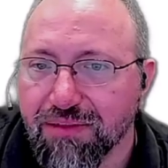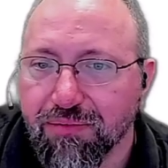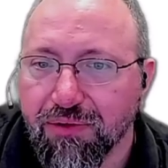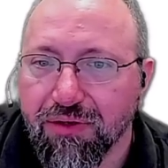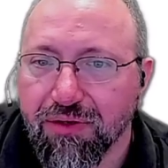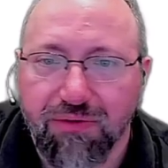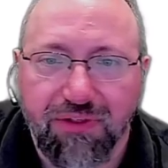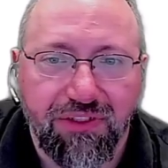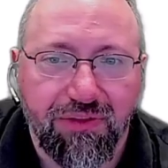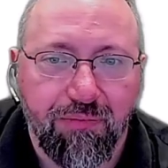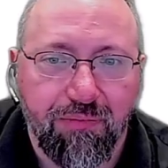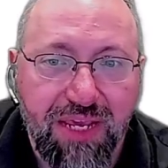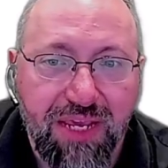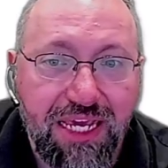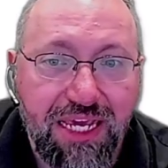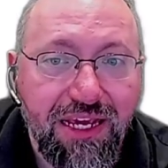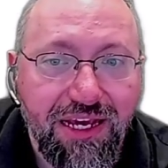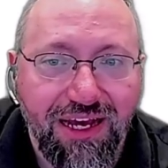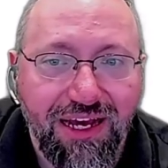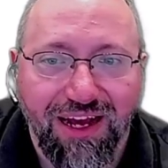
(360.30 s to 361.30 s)
was
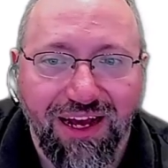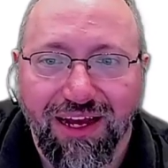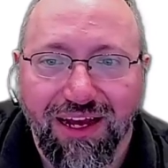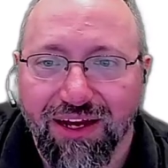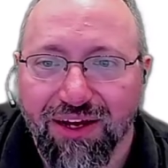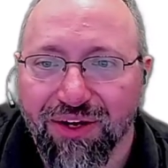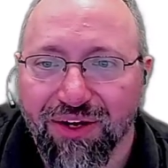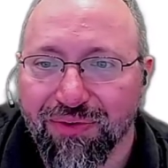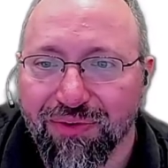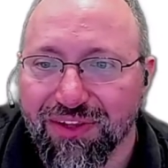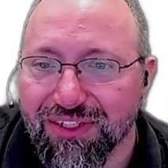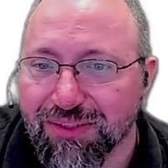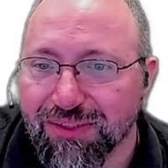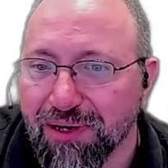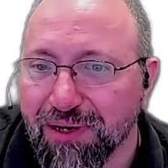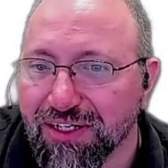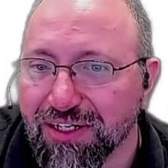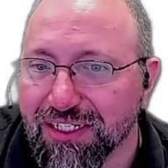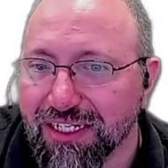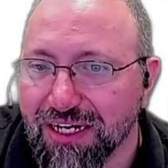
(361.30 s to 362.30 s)
me with
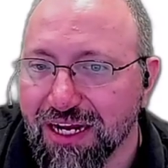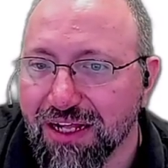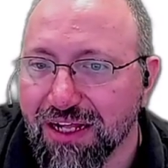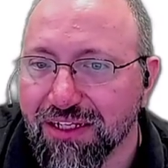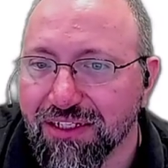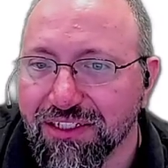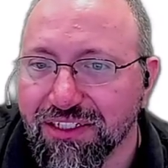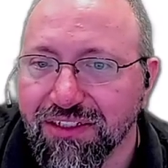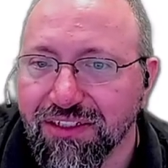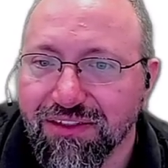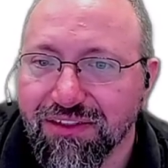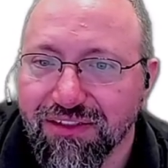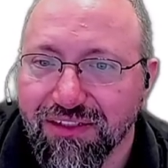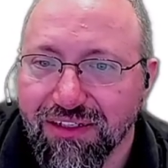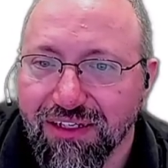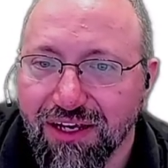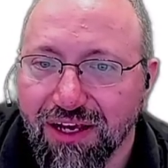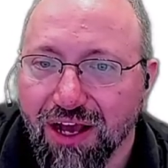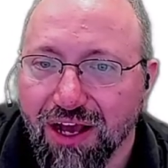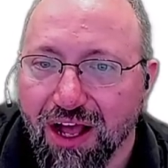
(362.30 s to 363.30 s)
Aspire Technologies,
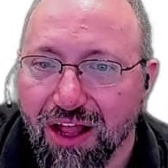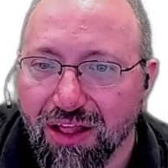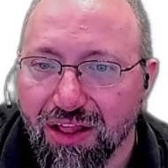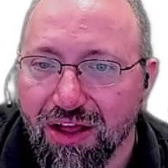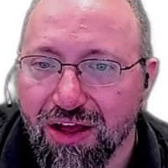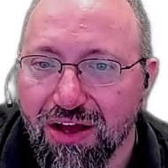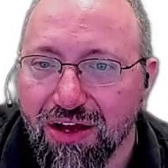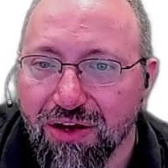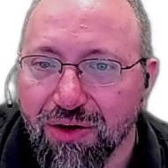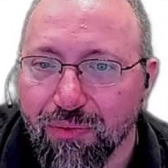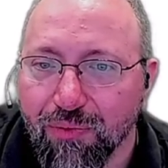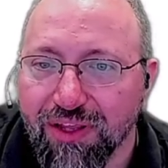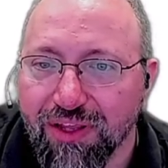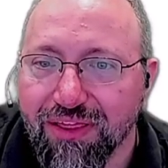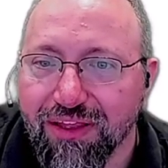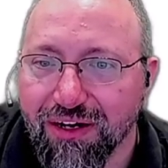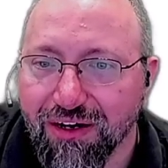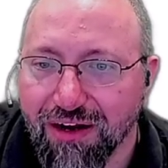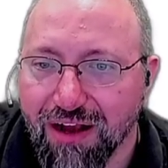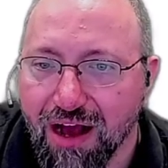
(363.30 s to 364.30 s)
along with
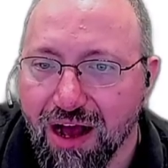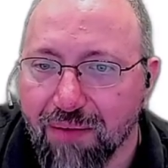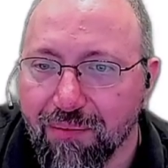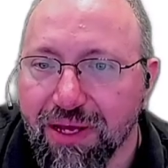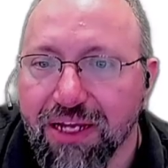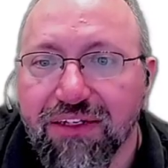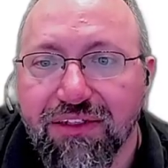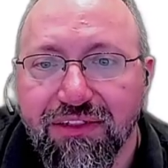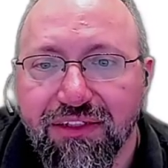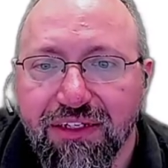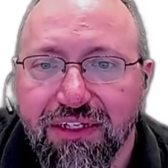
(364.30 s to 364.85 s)
their comment.